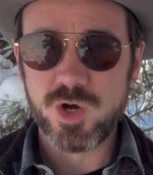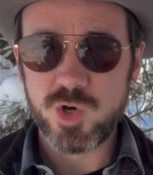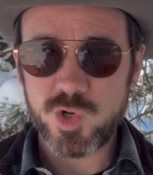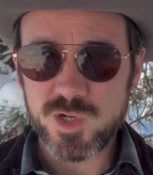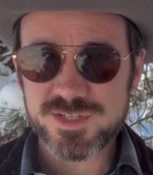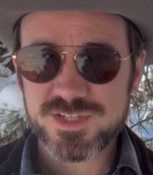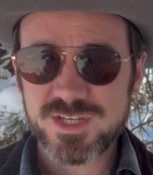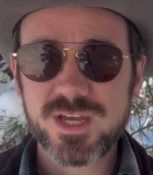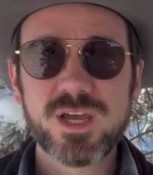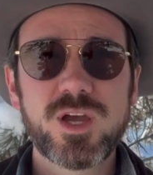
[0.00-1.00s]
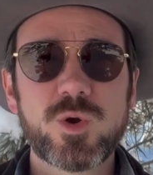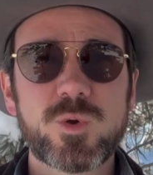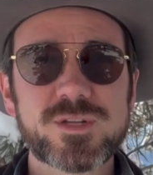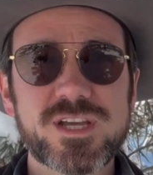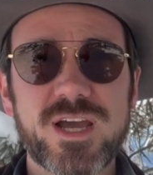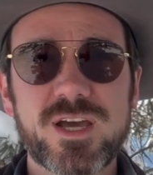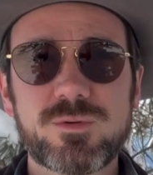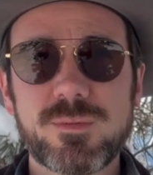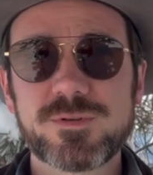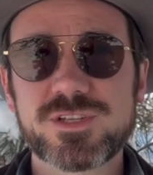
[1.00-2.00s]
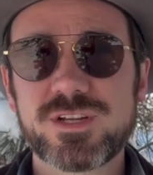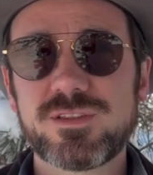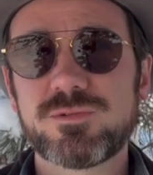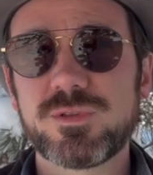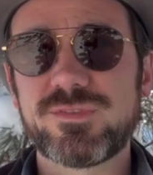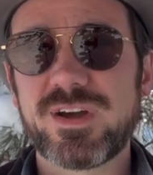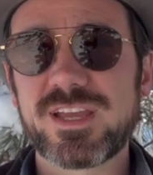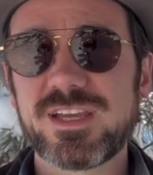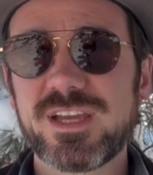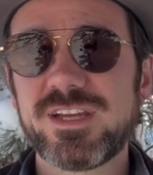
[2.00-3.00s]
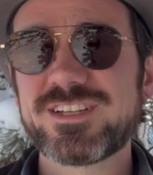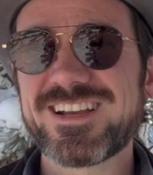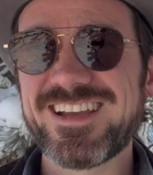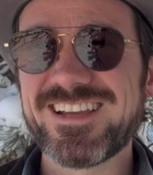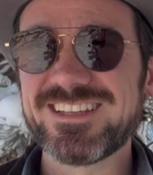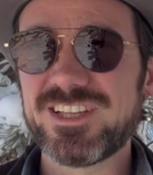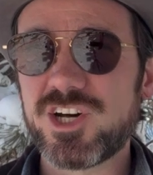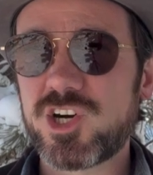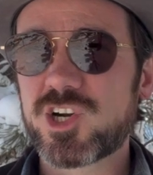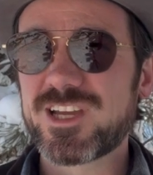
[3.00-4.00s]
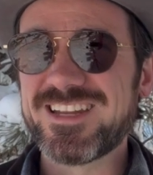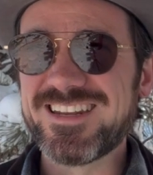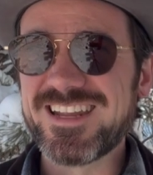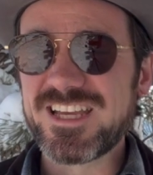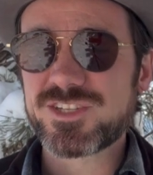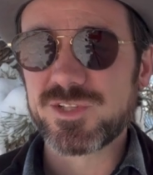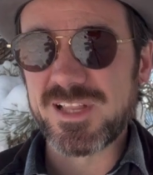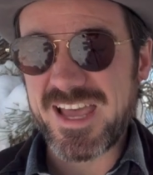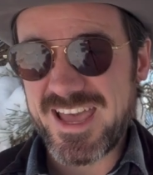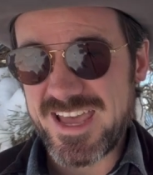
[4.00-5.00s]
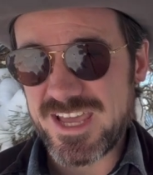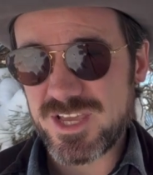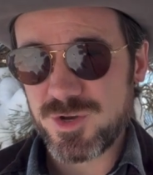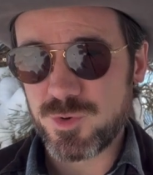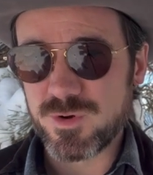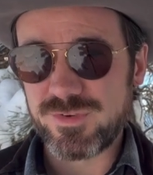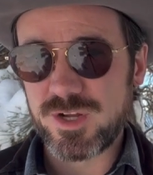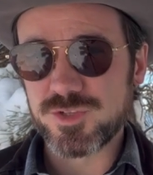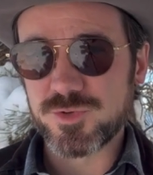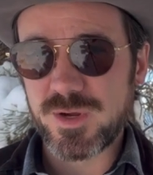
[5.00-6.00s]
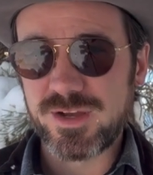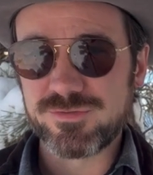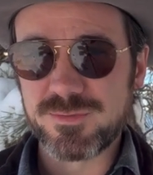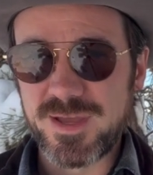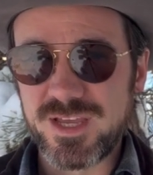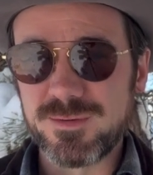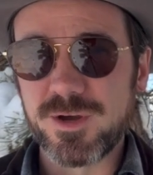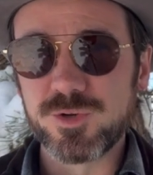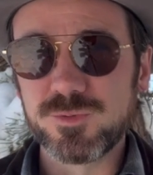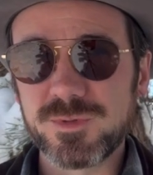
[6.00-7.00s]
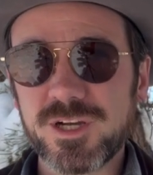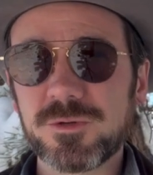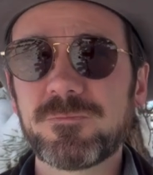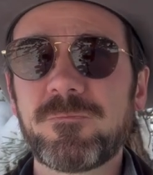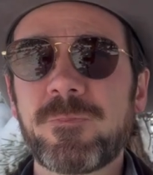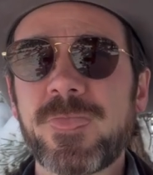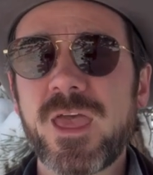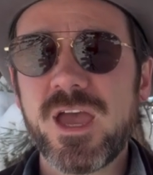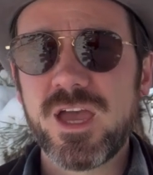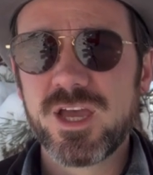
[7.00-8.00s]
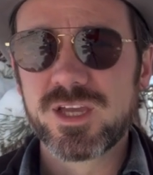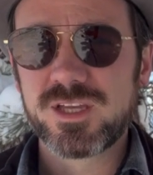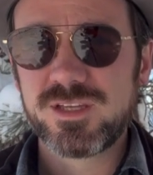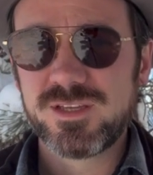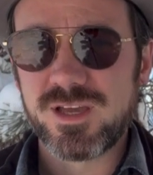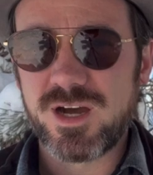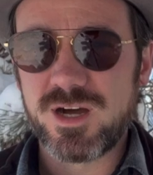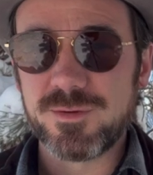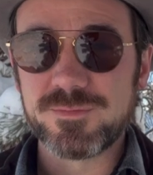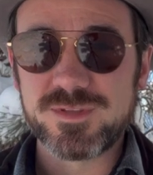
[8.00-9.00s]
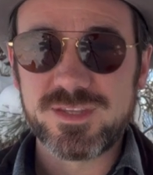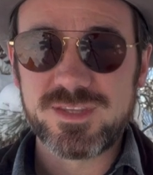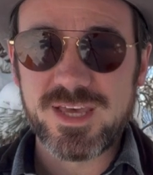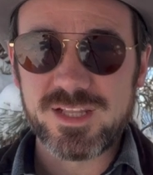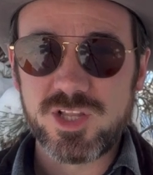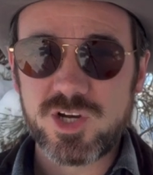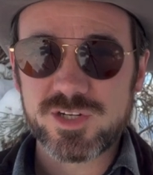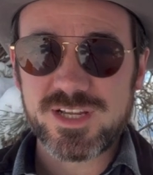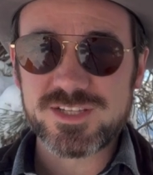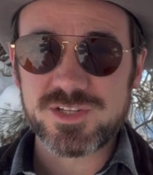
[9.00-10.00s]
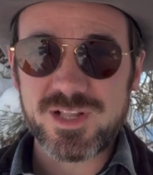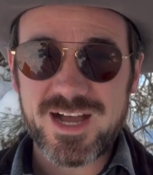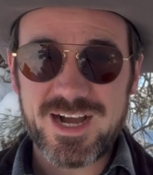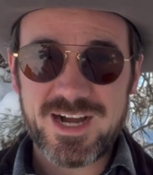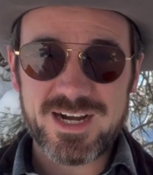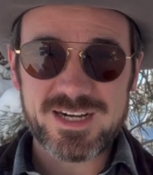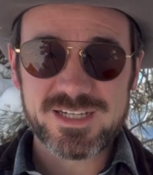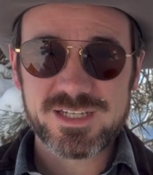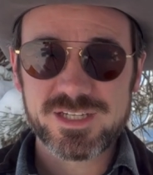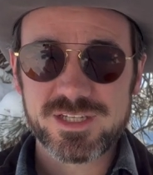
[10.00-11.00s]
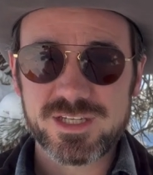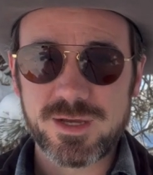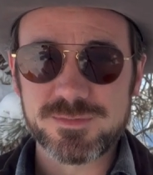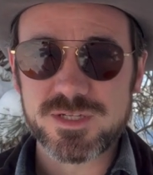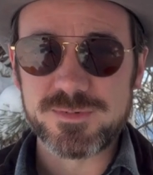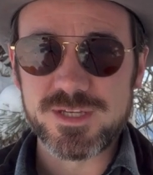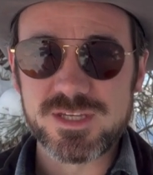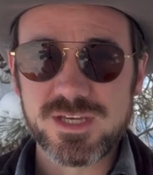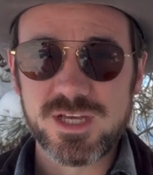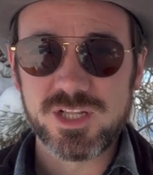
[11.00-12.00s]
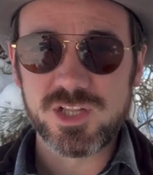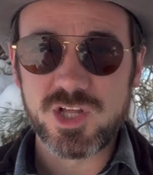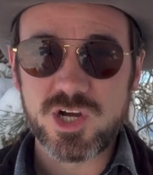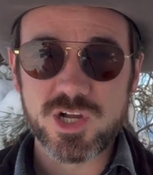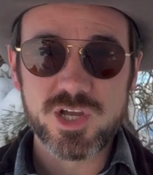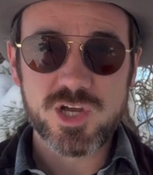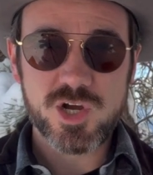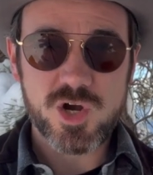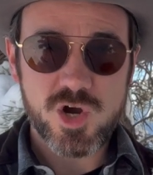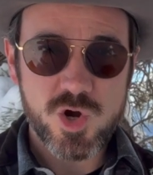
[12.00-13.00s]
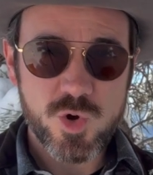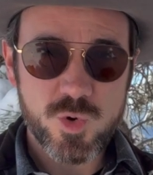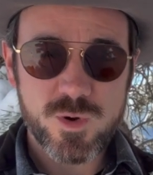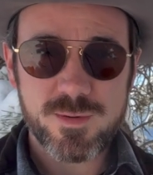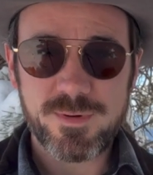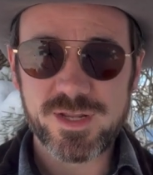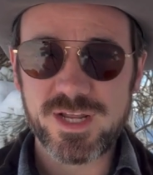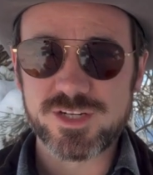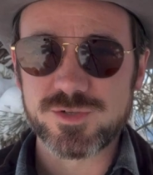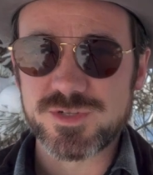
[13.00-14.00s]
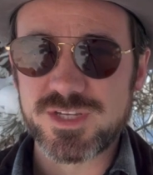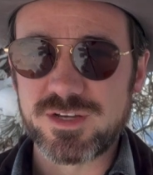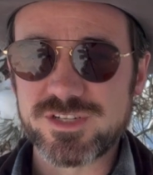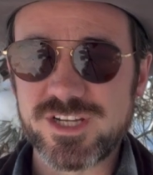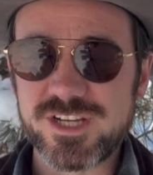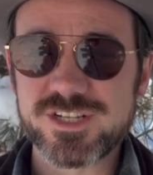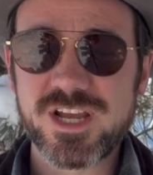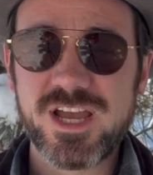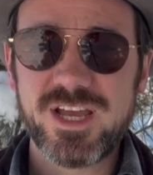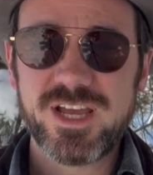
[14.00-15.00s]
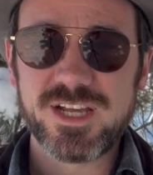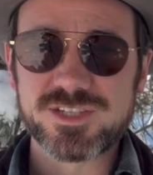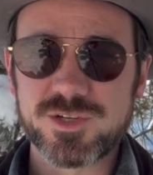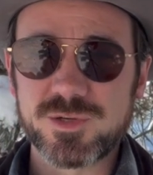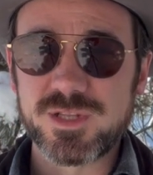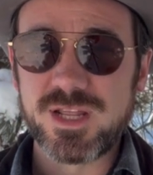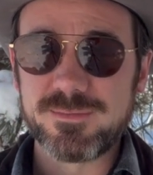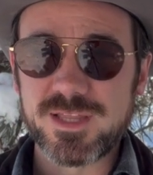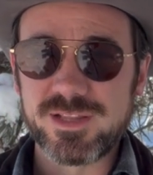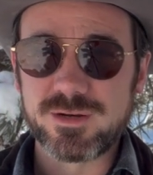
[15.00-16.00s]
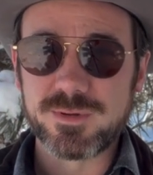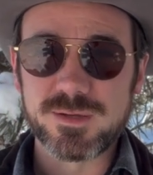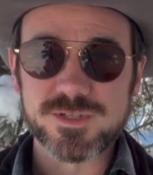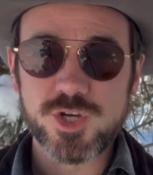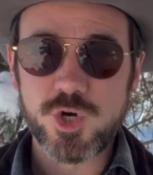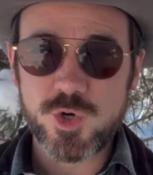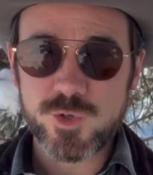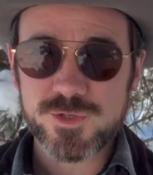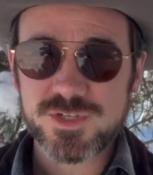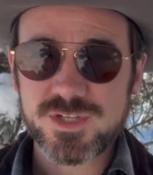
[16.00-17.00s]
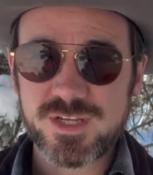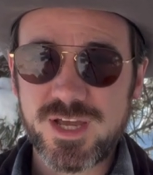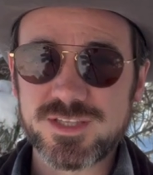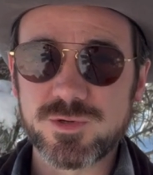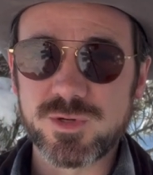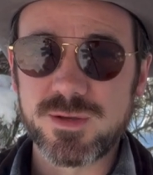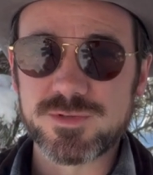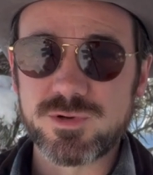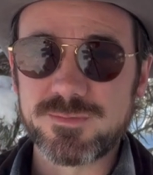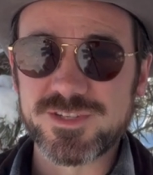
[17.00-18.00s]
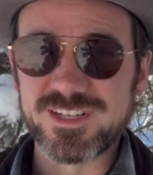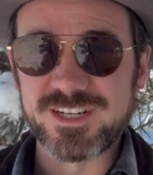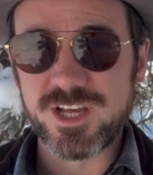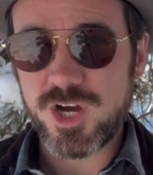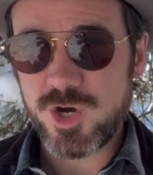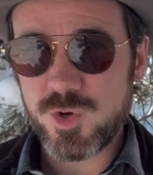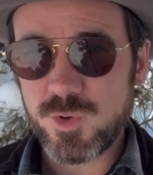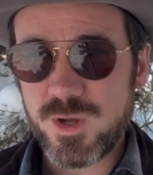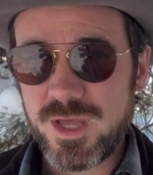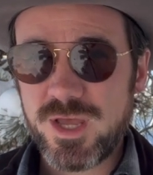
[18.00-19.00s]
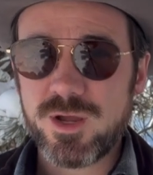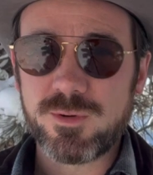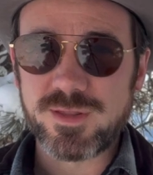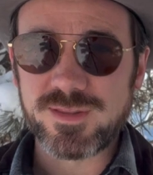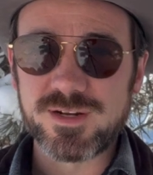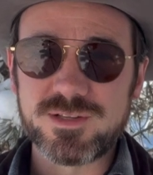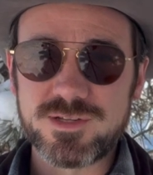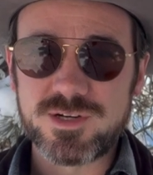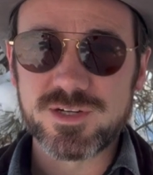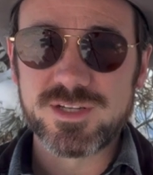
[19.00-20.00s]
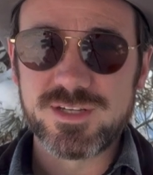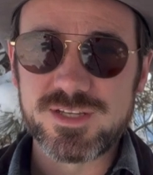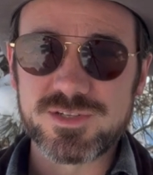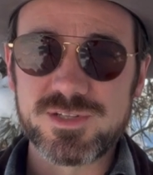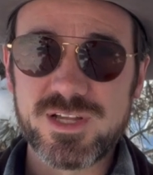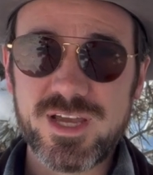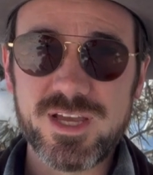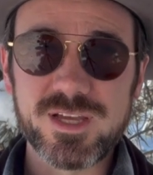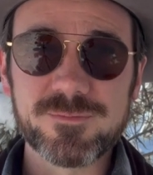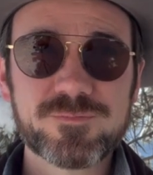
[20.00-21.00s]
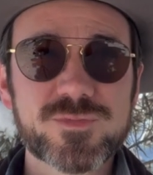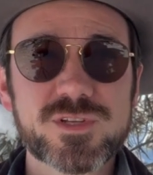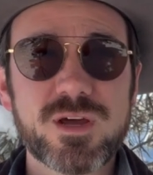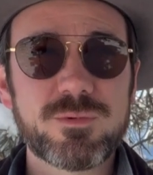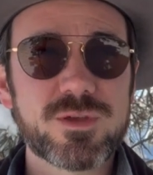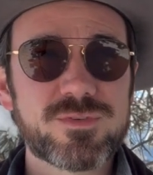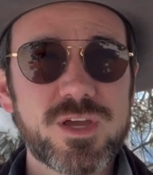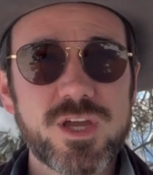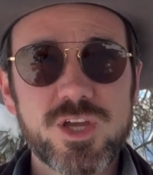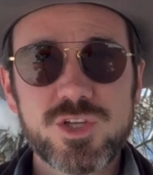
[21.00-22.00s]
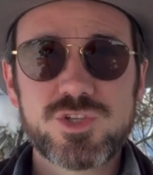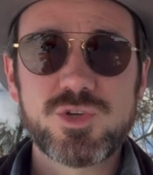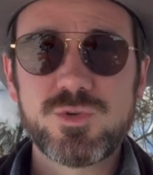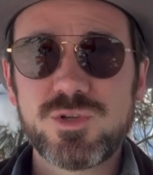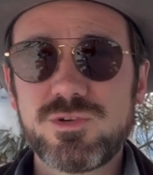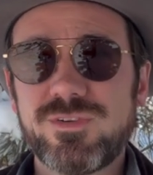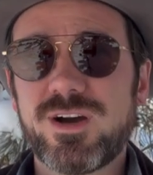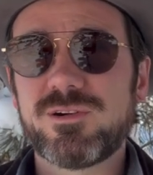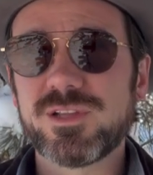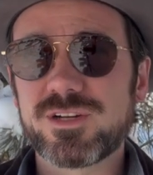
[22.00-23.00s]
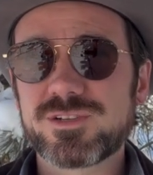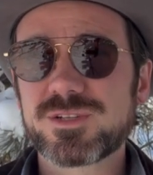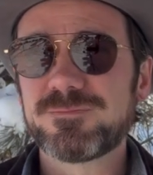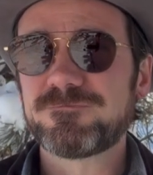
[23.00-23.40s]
Oss, which had represented through the Viking Age a long nasal A, or a vowel derived from A by umlaut. Uh, that long nasal ah comes to be long O by natural sound change, and so the name of that letter becomes Oss, and so it comes to represent an O rather than a long nasal A. So now we have two new vowel letters.